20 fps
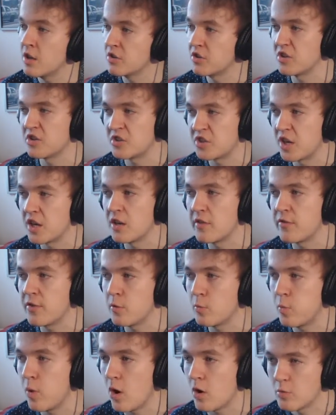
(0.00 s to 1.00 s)
to save
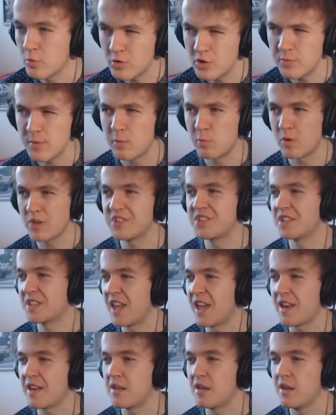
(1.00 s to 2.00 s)
the world. What do you mean once
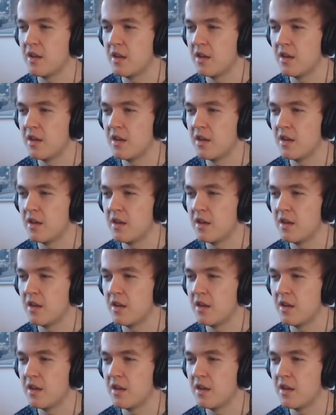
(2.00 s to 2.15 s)
again?